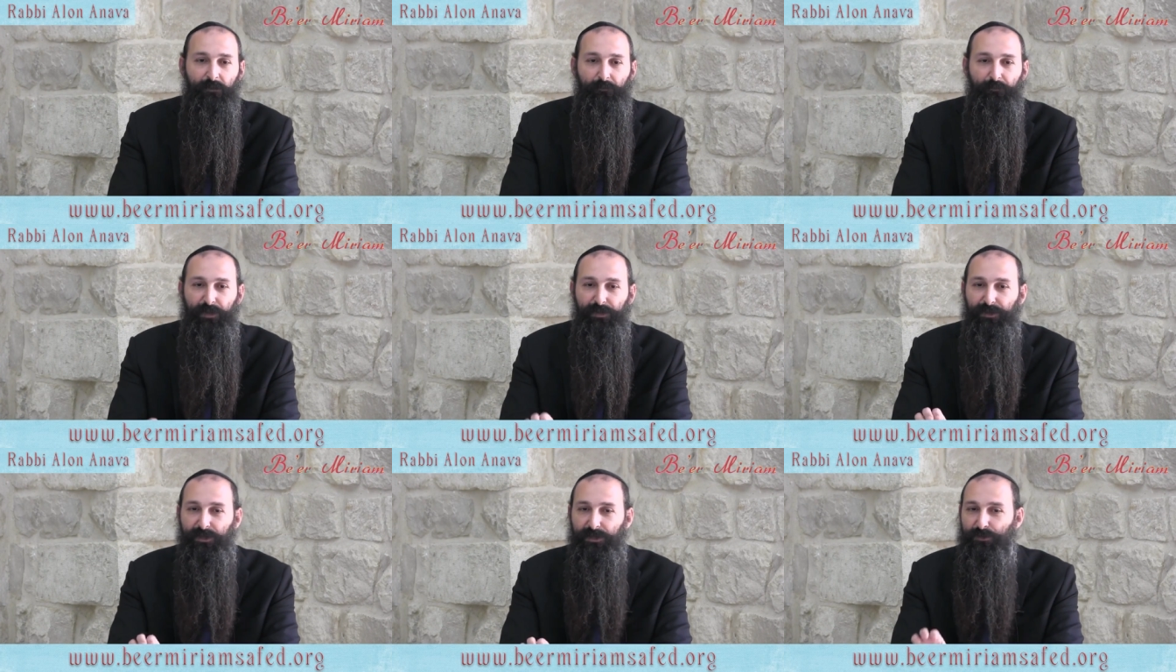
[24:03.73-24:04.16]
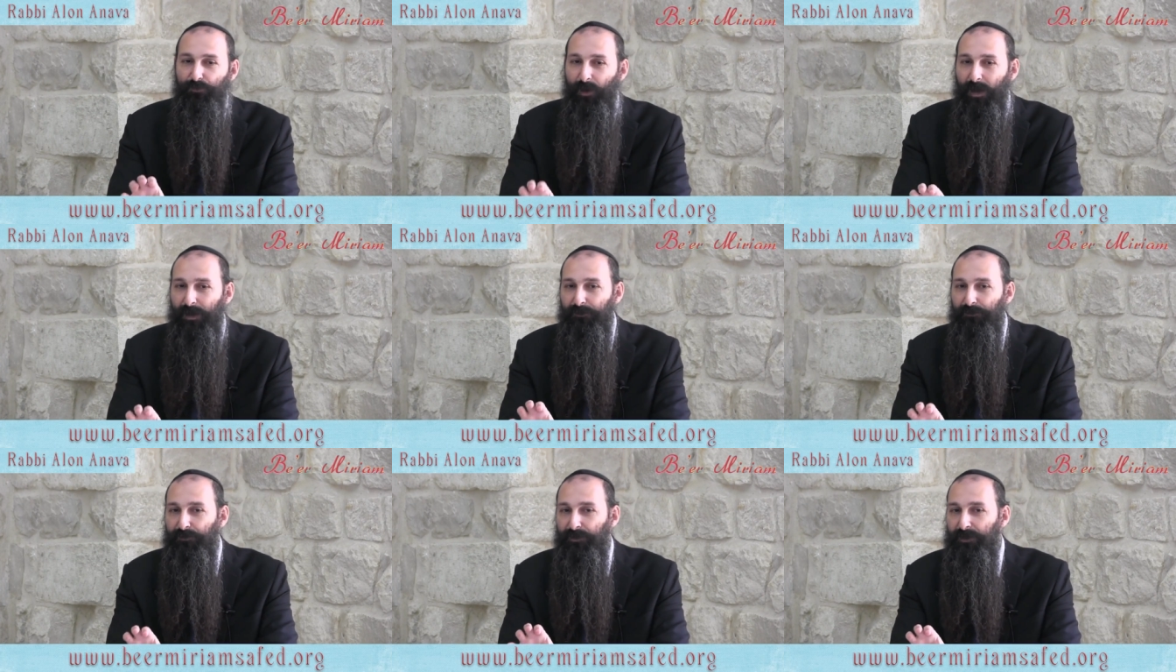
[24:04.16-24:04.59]
but there's
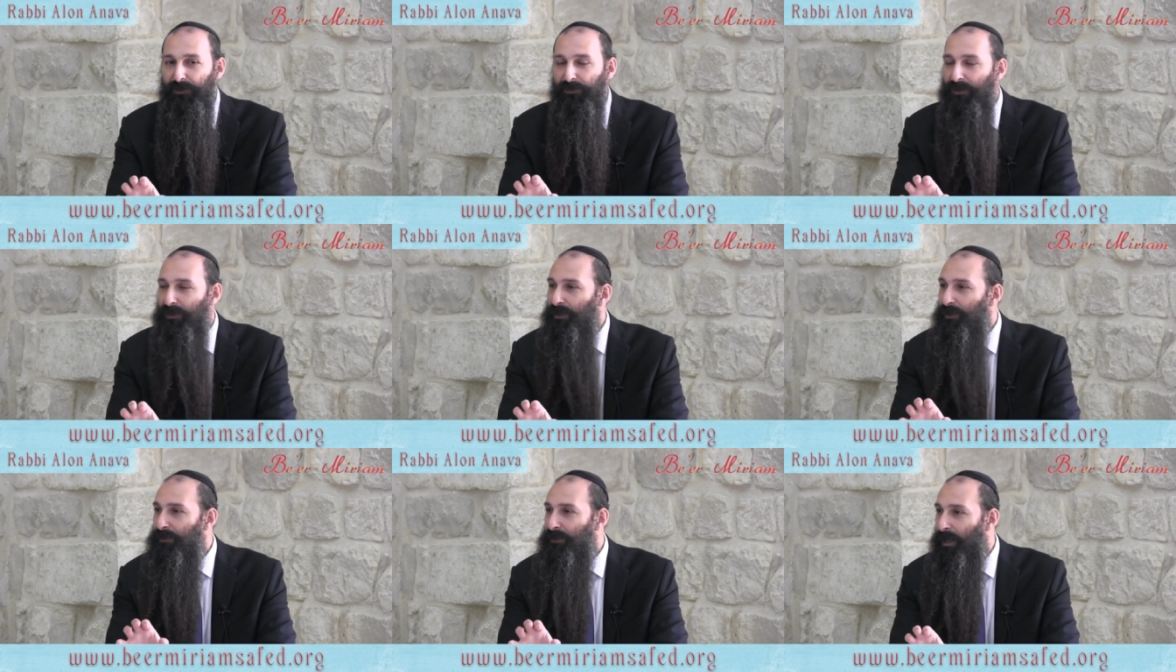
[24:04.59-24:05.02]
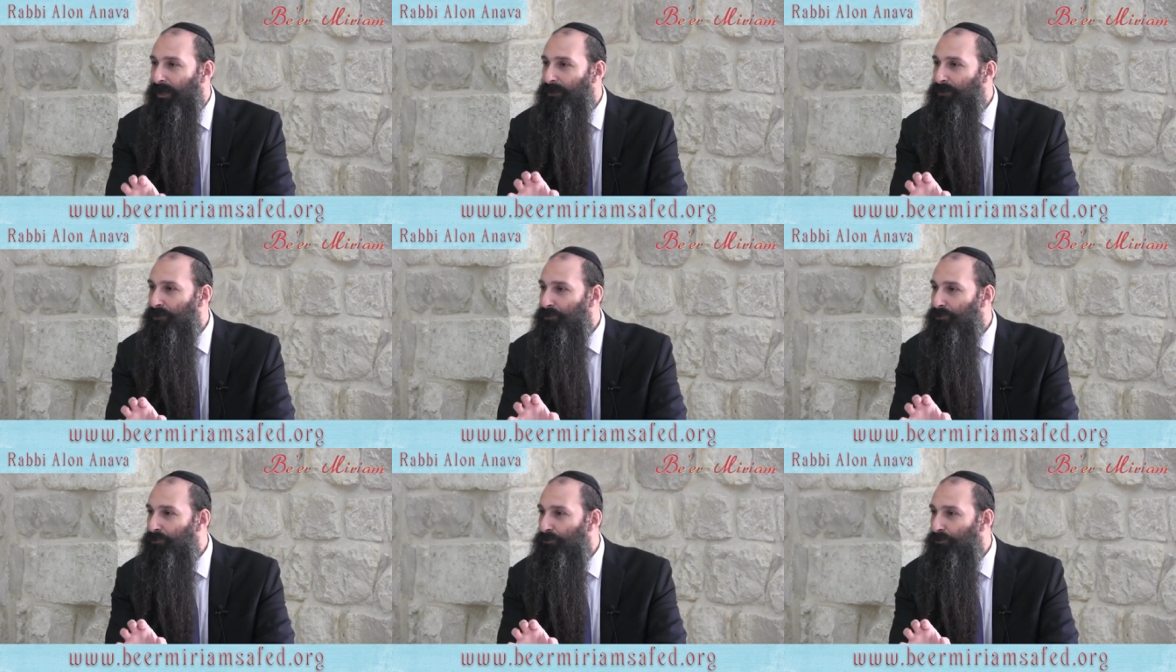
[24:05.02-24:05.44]
one thing that he
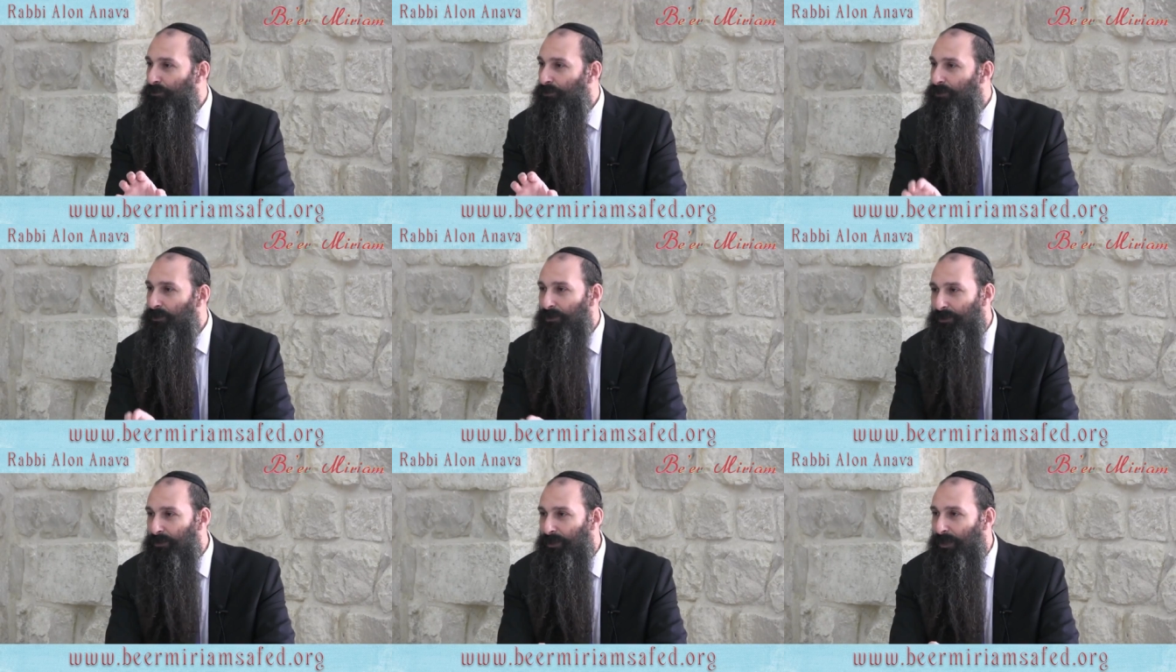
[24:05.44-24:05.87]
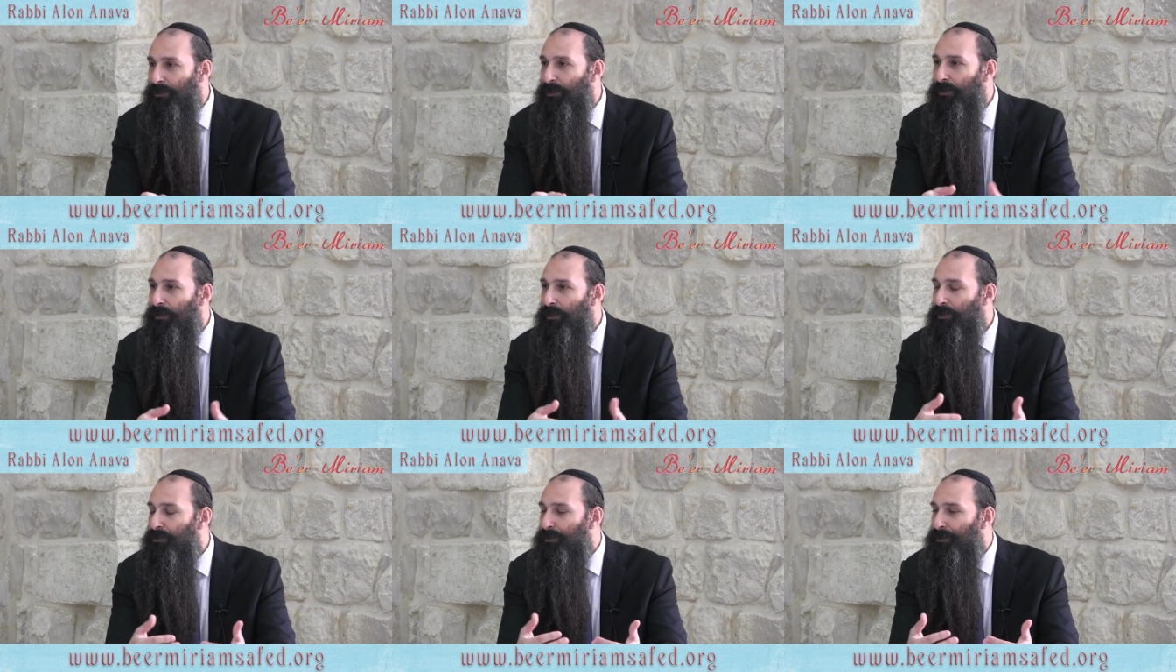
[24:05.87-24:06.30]
doesn't do is that he
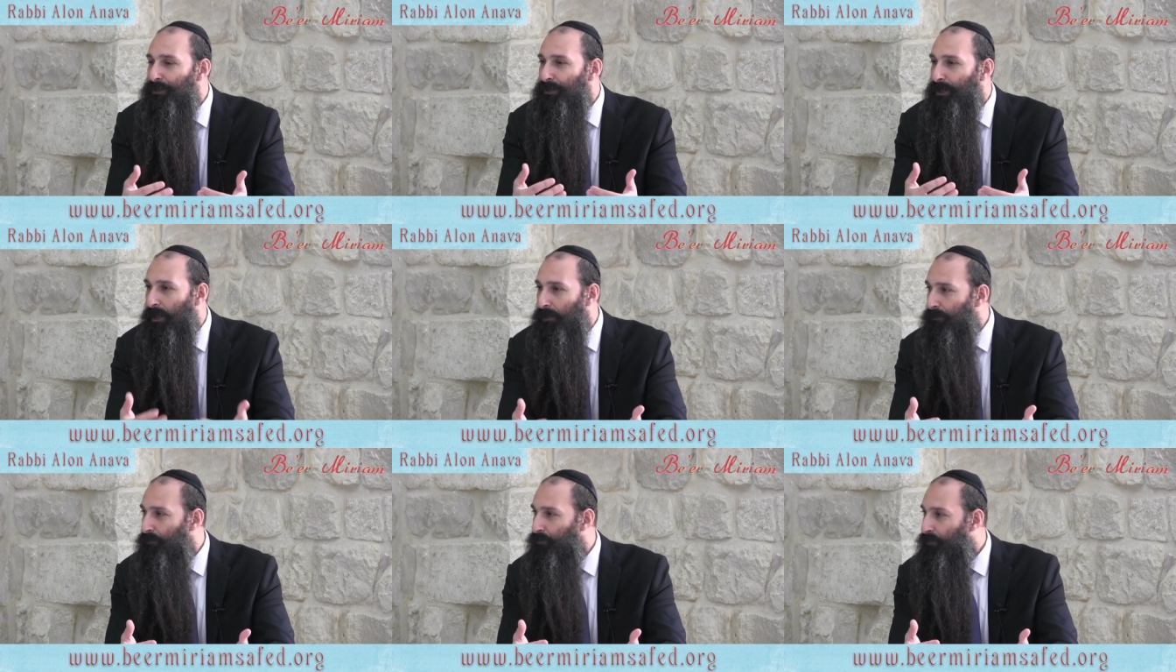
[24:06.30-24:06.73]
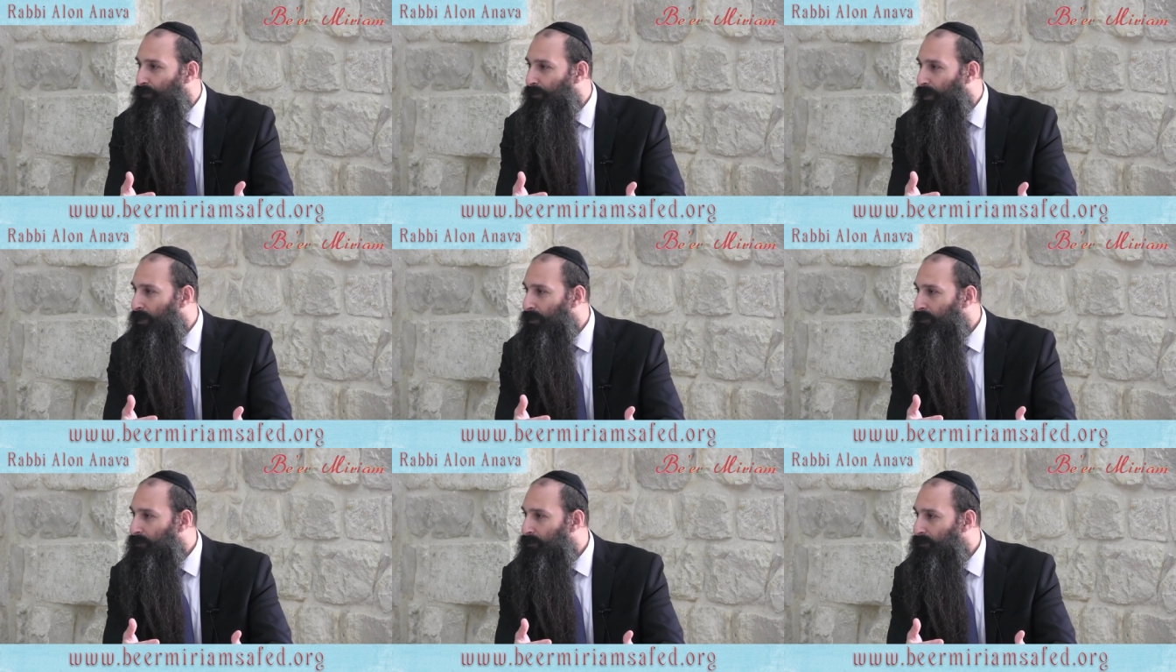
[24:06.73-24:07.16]
doesn't consult
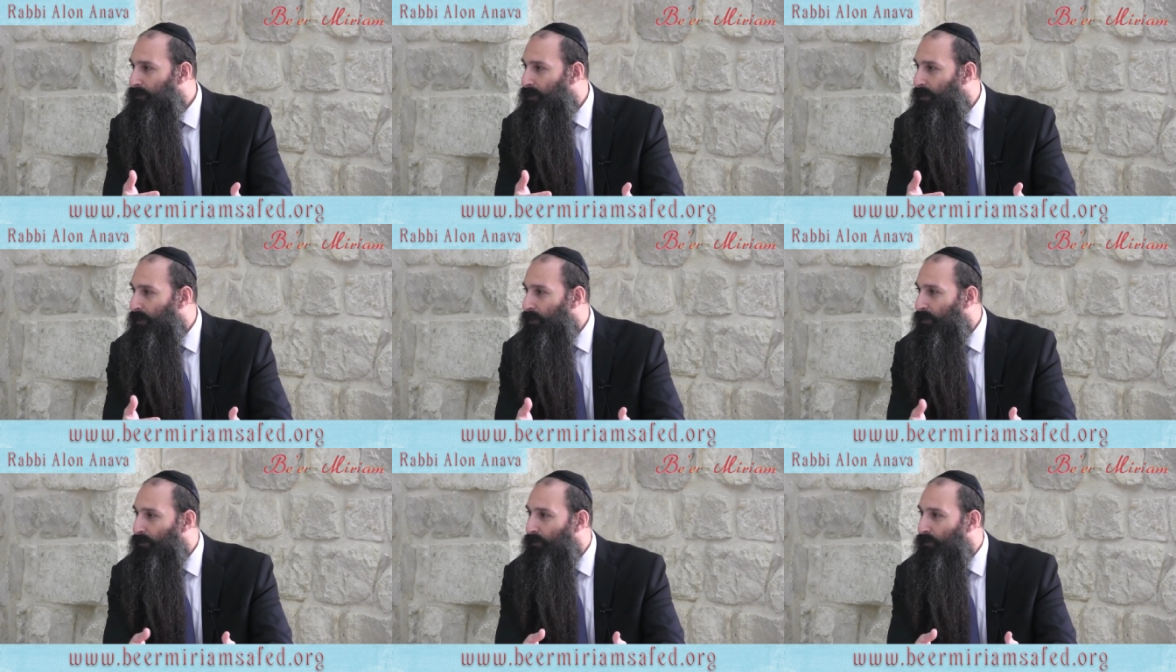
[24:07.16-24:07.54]
with us